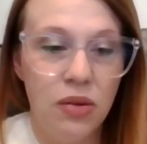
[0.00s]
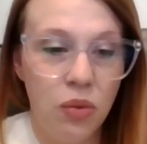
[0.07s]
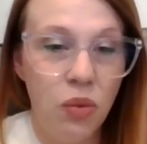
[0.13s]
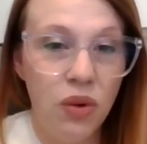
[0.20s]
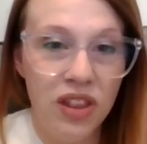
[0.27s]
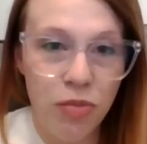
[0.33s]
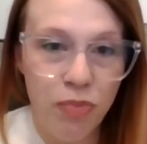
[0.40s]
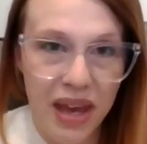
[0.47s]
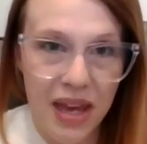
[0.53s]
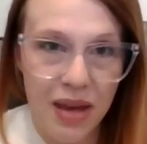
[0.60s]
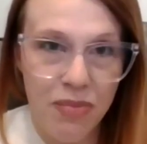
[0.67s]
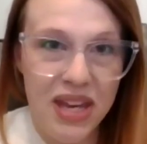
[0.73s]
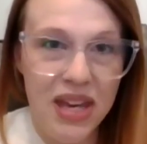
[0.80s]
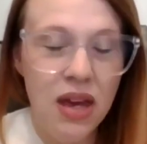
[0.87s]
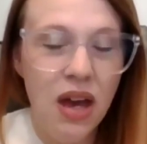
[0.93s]
with
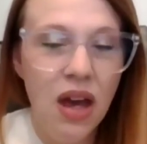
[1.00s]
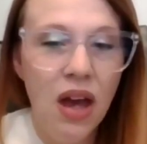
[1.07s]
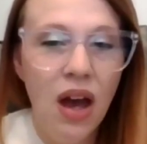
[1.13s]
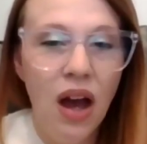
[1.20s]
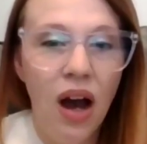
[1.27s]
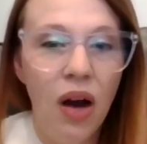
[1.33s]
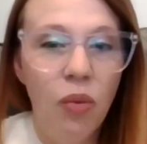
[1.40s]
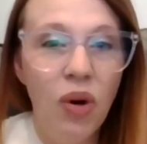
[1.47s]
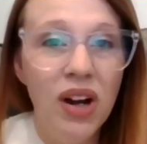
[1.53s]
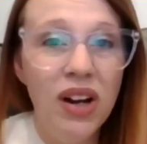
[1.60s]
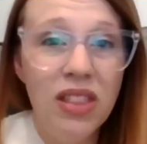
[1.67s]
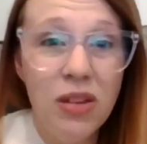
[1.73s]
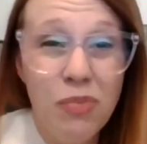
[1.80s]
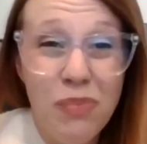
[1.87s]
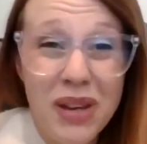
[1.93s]
baby. One of
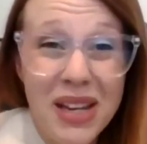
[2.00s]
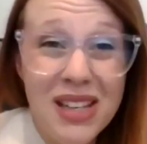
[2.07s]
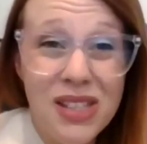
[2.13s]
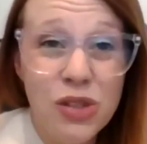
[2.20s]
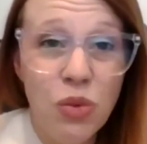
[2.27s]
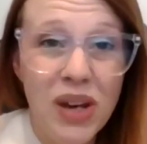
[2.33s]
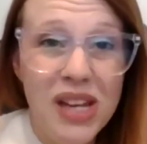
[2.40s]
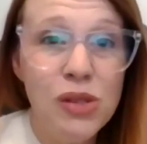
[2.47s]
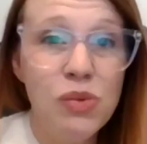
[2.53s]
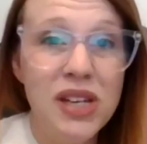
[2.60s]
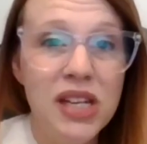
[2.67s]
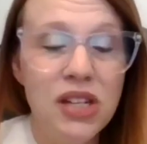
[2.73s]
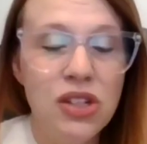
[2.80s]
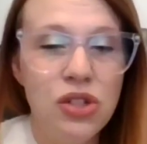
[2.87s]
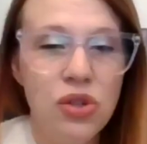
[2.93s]
the biggest ways we
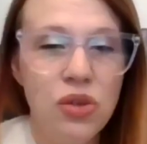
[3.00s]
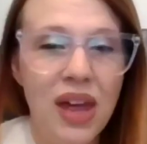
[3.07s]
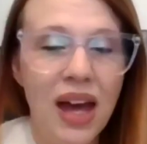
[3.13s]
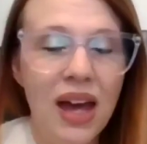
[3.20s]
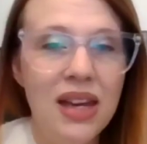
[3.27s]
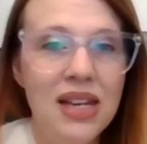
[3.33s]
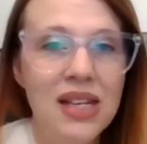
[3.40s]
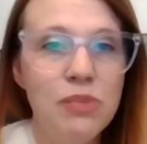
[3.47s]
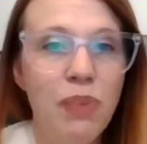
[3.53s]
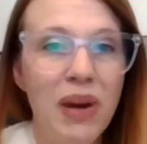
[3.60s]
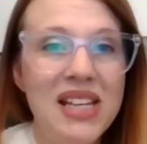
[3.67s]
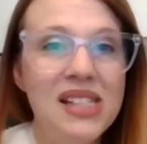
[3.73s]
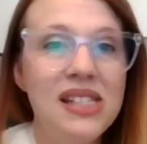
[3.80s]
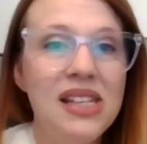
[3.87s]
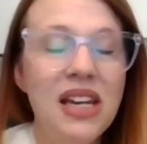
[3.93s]
can do that is by
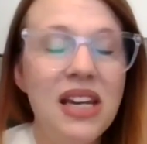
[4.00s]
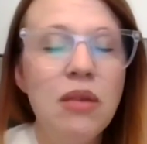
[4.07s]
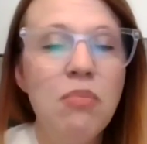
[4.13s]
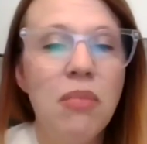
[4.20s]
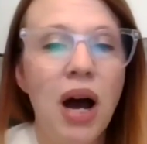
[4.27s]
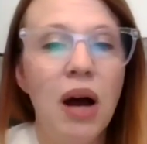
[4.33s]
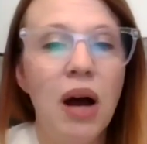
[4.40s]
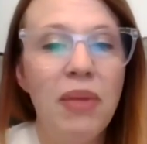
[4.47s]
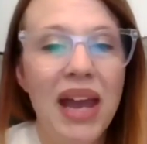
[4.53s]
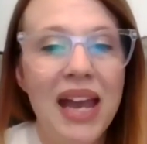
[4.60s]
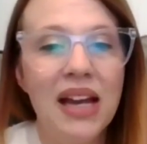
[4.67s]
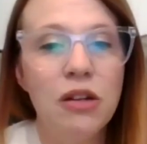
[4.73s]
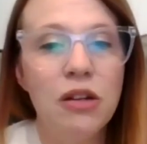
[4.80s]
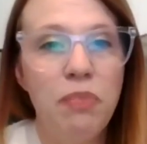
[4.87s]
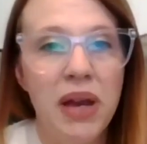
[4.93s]
seeing mom
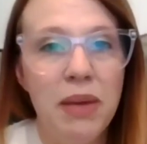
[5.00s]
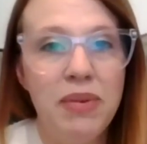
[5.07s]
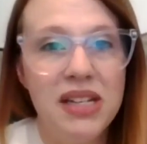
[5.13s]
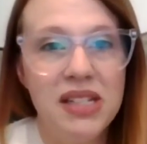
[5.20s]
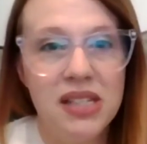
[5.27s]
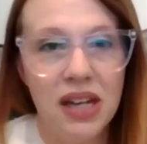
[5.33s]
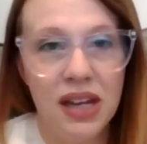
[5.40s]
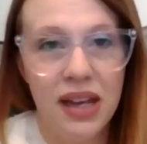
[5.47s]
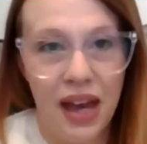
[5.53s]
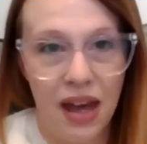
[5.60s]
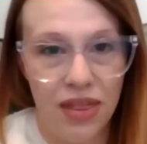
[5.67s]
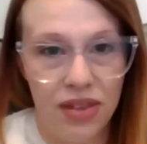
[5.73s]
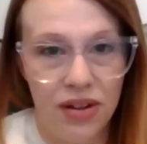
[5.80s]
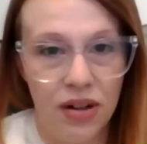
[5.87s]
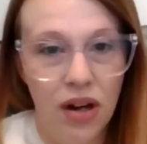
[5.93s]
and baby
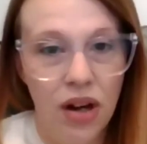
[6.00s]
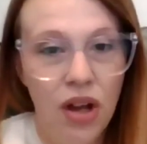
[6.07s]
together.